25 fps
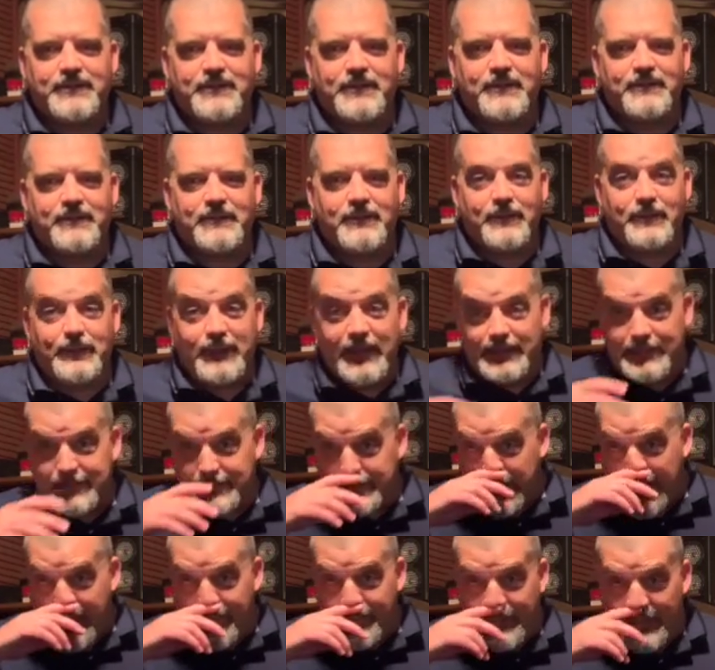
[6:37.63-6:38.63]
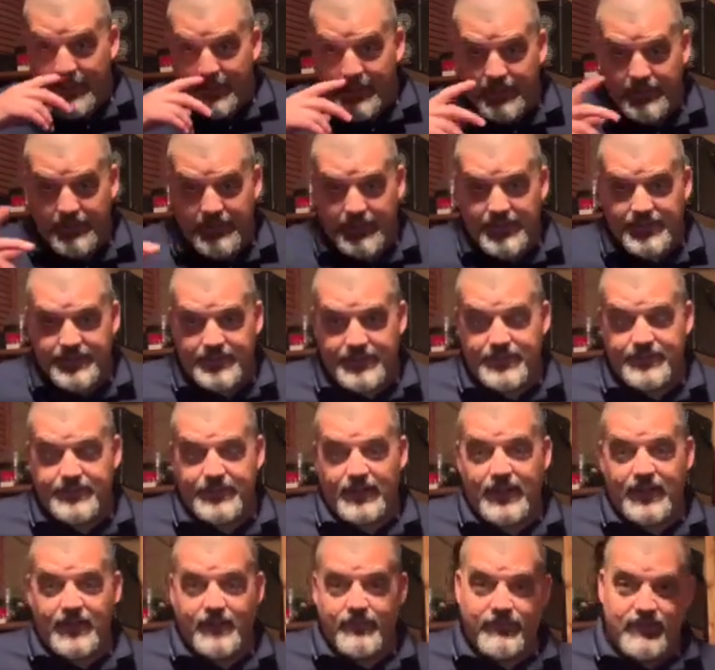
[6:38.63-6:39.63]
You know, Ned Steinberger in his
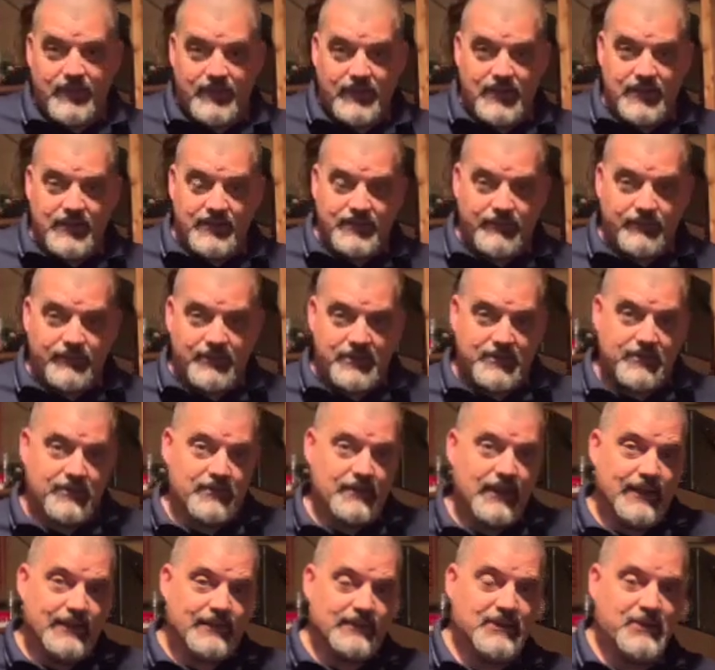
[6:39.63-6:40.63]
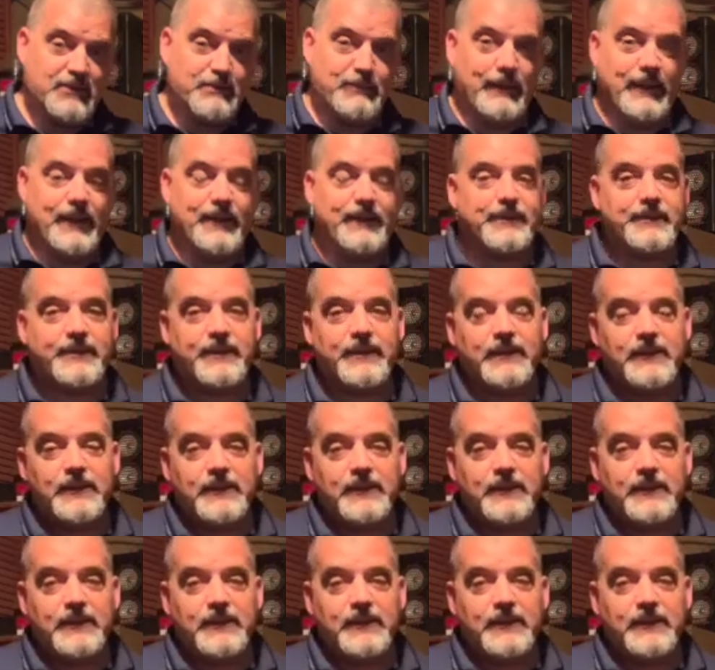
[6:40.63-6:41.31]
design of his original headless bass,